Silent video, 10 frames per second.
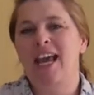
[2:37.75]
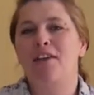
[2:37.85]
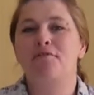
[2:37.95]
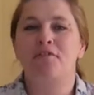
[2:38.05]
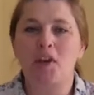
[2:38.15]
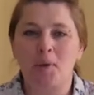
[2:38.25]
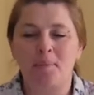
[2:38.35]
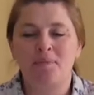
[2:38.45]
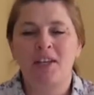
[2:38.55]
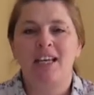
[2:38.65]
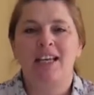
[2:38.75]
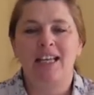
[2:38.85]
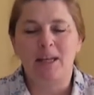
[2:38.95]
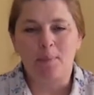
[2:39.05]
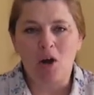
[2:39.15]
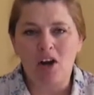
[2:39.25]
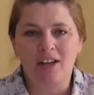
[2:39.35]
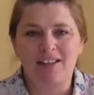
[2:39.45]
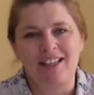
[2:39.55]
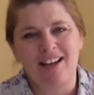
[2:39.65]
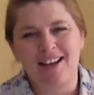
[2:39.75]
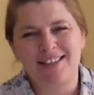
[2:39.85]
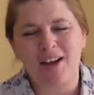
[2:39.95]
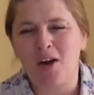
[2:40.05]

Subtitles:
and film in a park that is